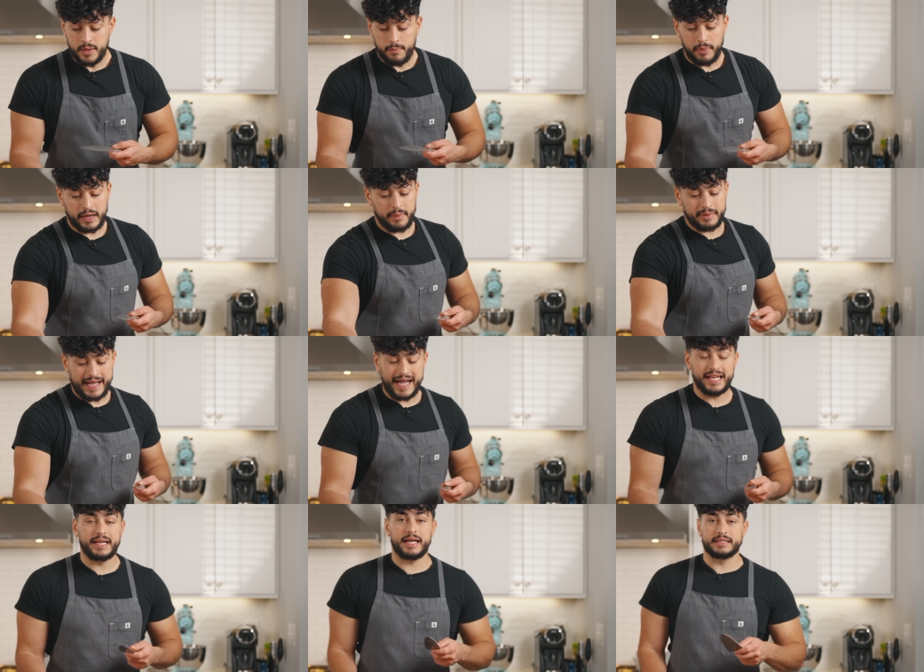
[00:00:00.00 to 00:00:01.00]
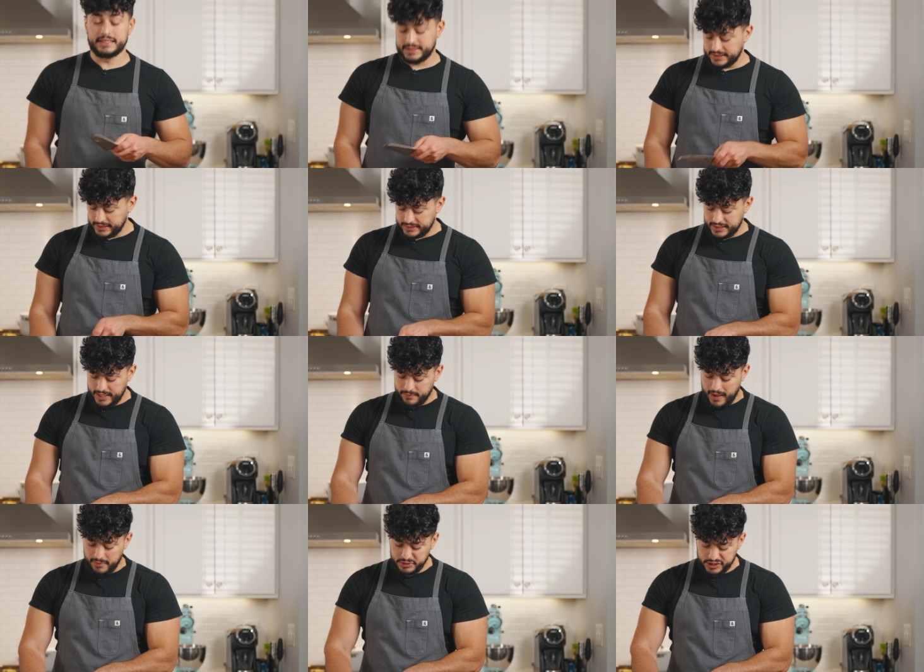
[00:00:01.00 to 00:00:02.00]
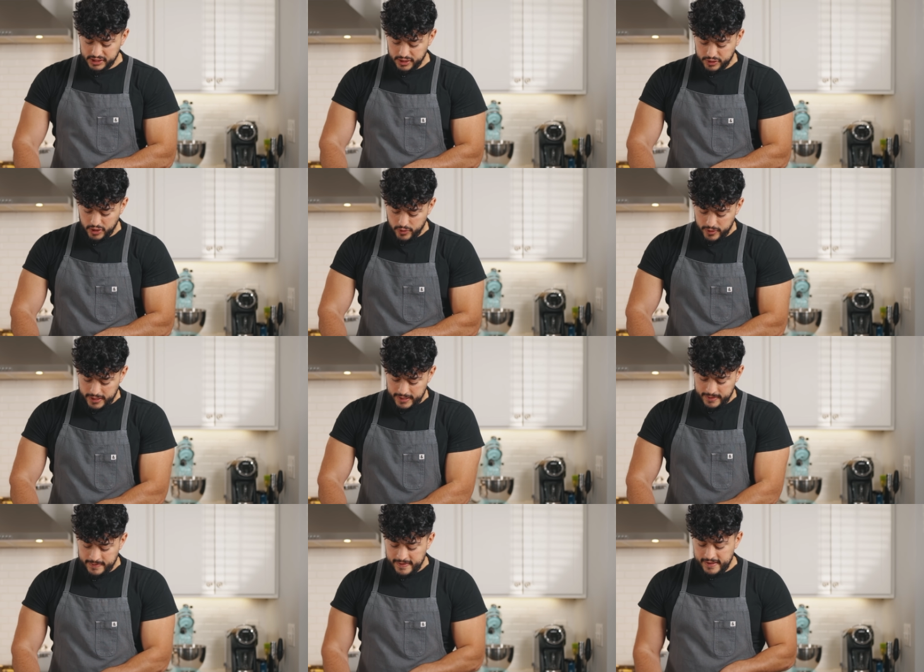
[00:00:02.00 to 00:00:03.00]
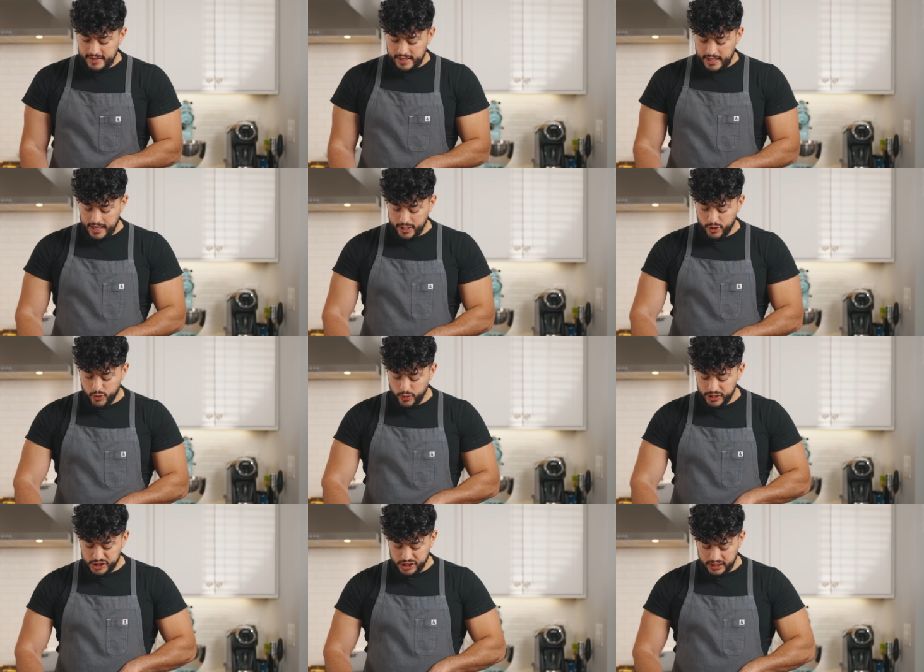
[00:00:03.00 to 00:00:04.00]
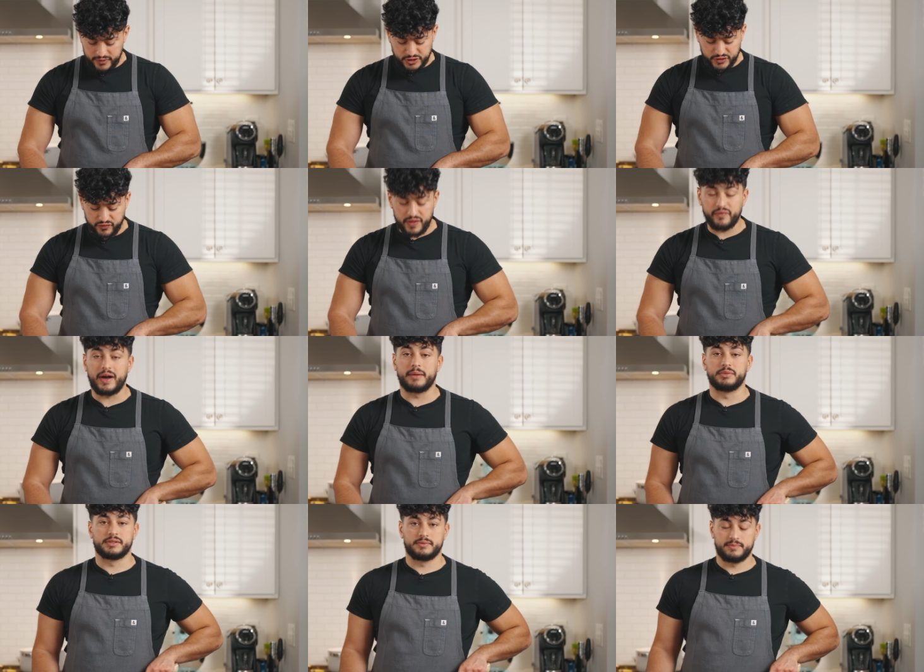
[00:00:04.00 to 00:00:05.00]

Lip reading: But I'm kind of not listening to him. I'm just gonna throw in a green chili just for the vibes.